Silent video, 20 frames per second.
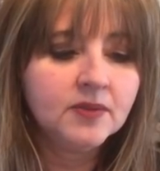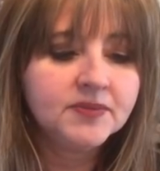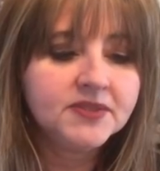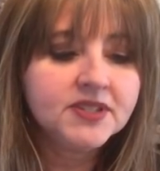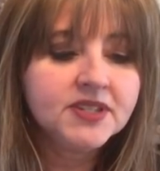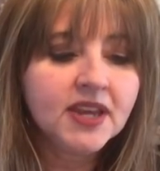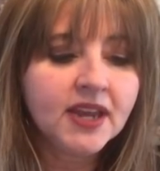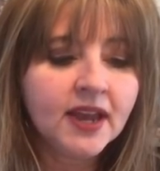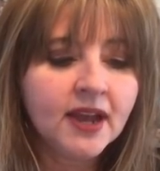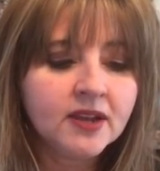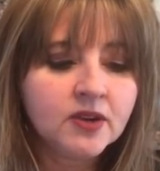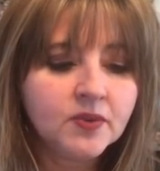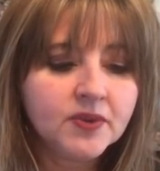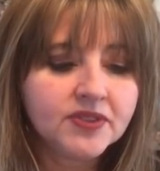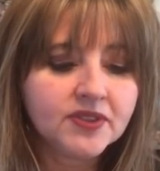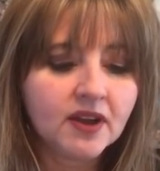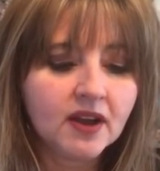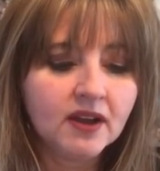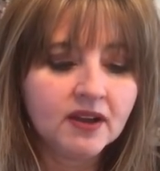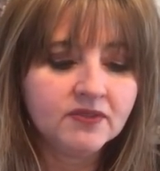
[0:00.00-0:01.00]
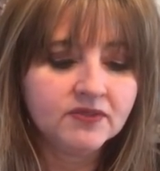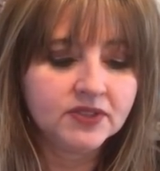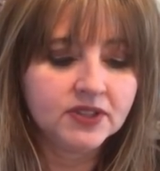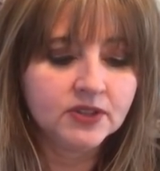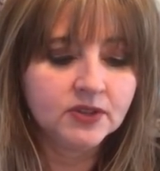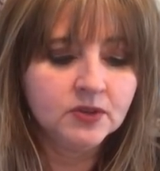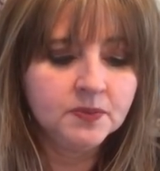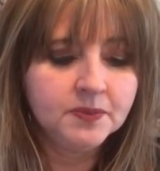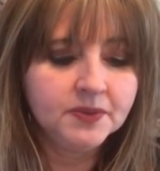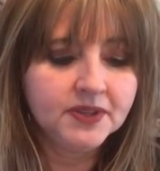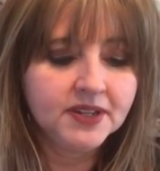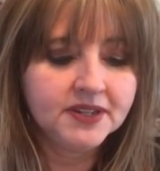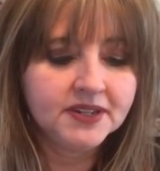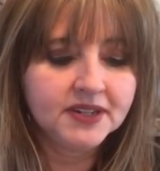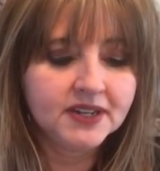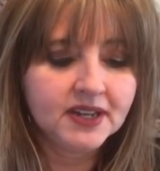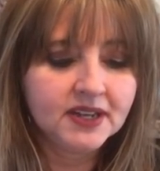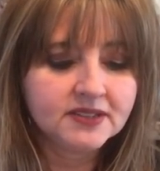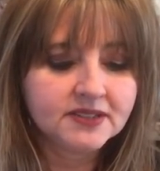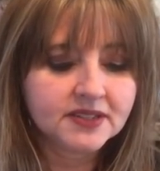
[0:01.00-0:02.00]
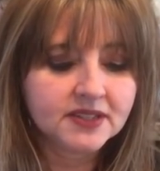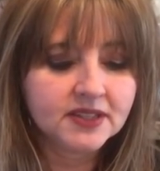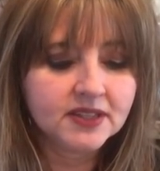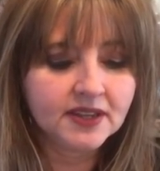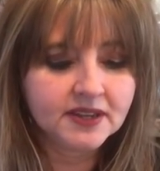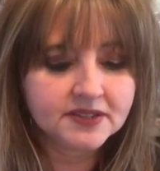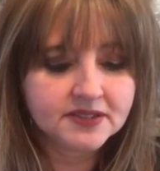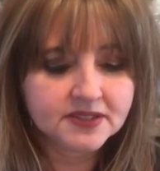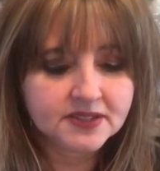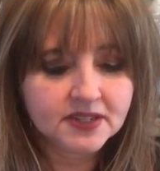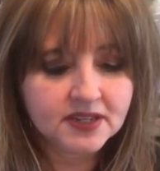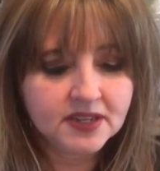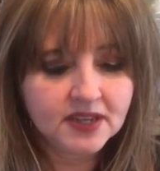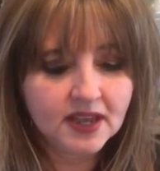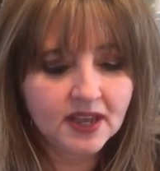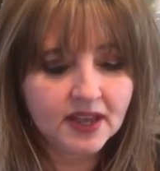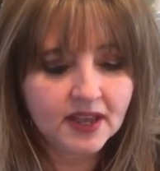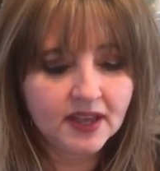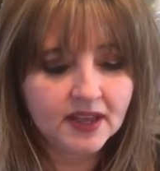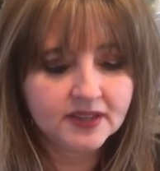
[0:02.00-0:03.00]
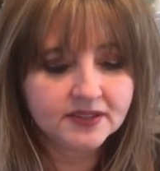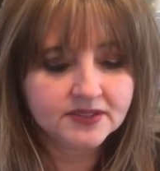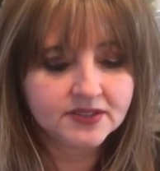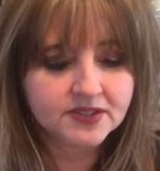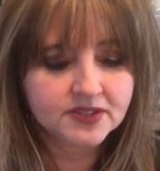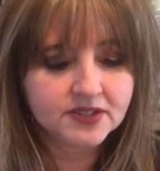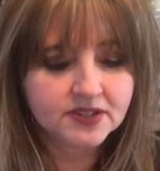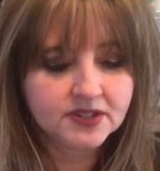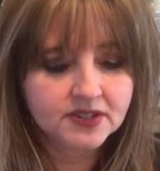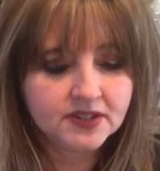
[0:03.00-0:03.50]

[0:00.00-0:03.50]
tag with envelope, and it has Classy and